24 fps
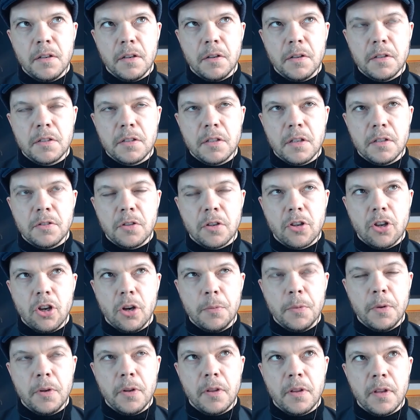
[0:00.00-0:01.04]
it's such a
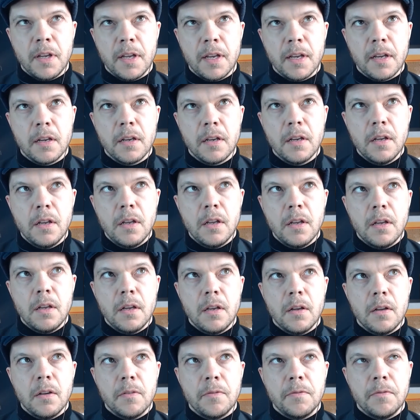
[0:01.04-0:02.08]
common thing
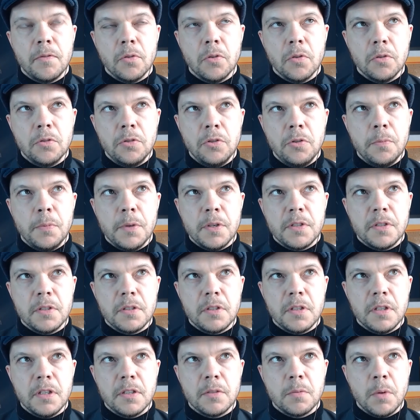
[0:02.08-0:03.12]
for new
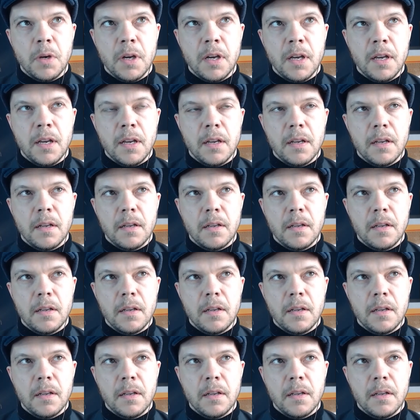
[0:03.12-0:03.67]
businesses where